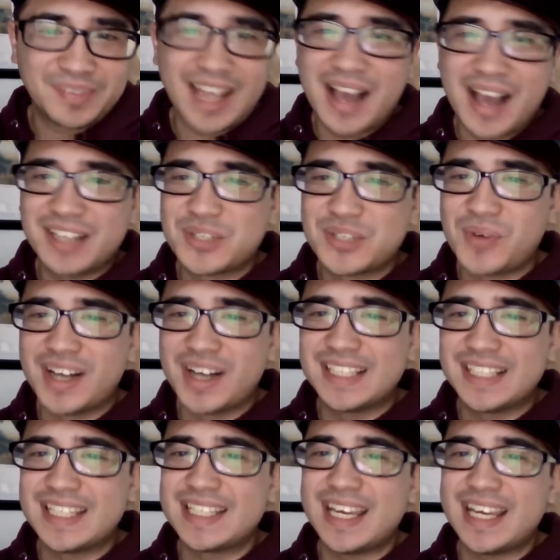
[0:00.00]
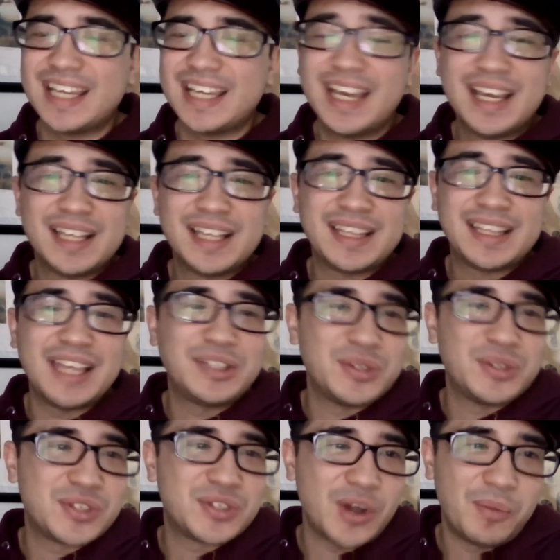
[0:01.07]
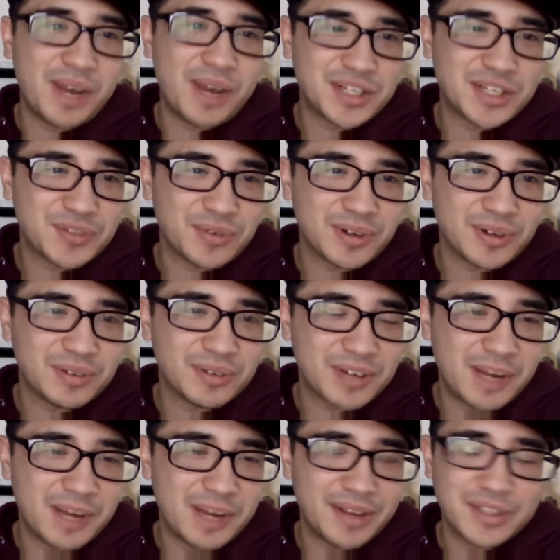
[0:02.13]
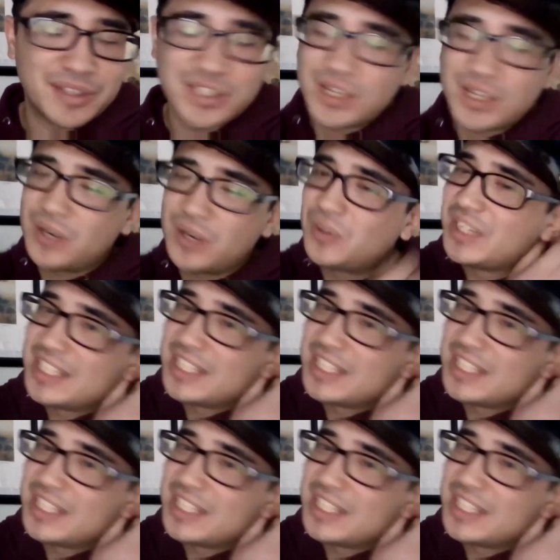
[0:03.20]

I just wanted to say thank you so much for coming on the show,